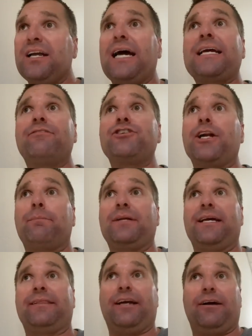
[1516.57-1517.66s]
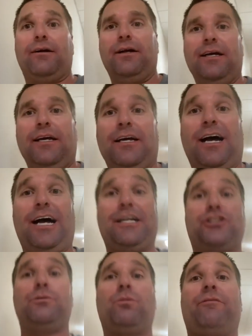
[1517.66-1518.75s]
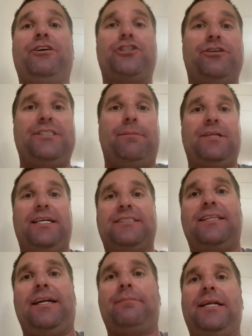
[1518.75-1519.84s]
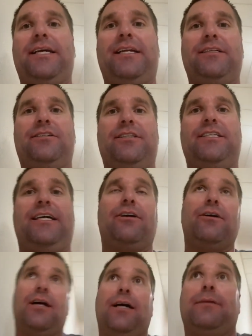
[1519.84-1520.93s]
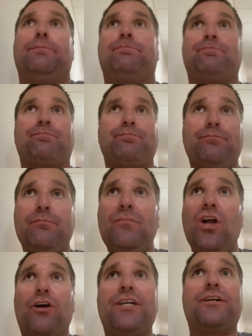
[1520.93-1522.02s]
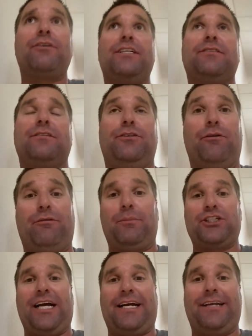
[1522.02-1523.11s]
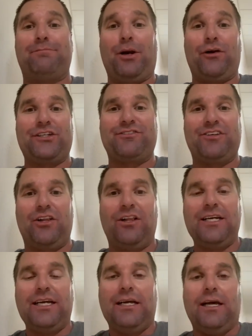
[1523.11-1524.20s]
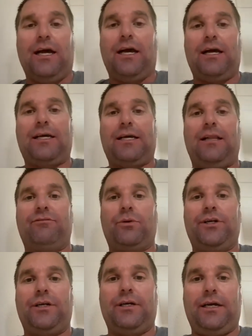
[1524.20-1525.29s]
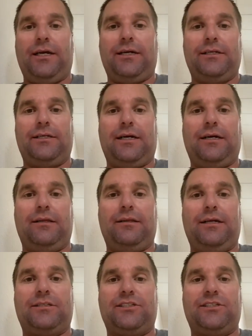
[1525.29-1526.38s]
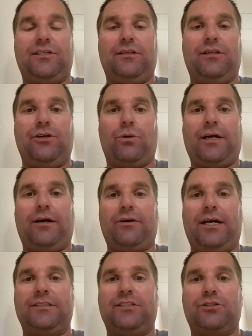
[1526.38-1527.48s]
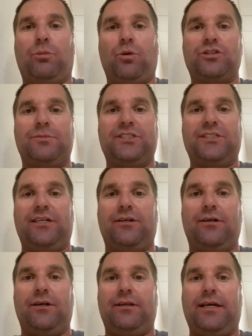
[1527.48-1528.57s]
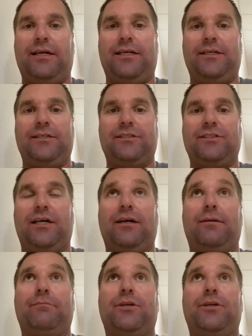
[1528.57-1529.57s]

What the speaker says: it kind of gives you an update there. 2 more fisheries updates, and then I'm going to get into the dinner. Our dinner is November 2nd, Marysville, California, and it's the NorCal Guides and Sportsmen's Dinner that is,